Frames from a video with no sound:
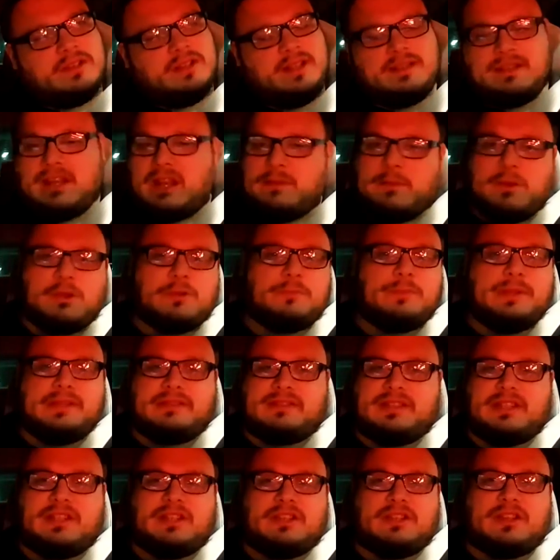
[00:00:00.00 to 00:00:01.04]
they talk about
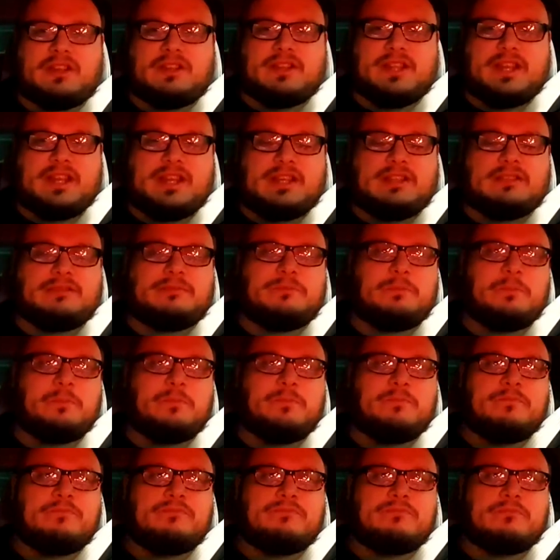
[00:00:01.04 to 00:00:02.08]
obesity and all that
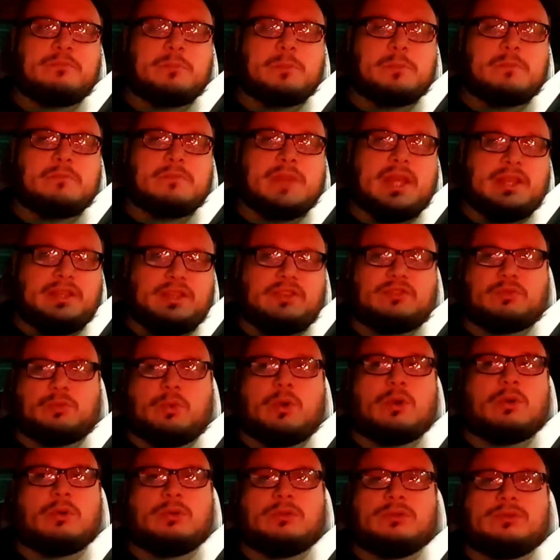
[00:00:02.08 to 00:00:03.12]
in this
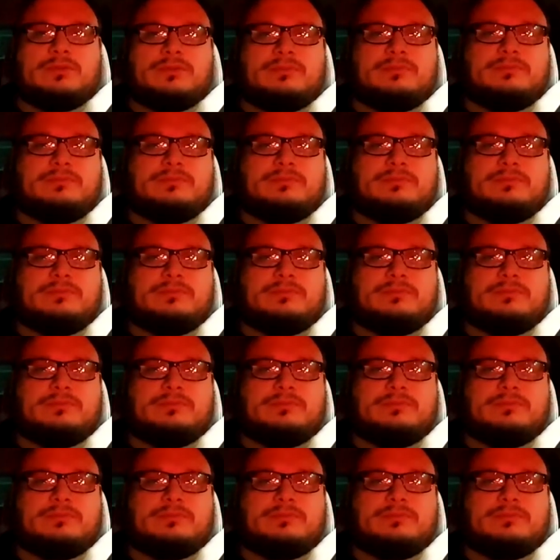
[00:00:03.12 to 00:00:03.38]
world.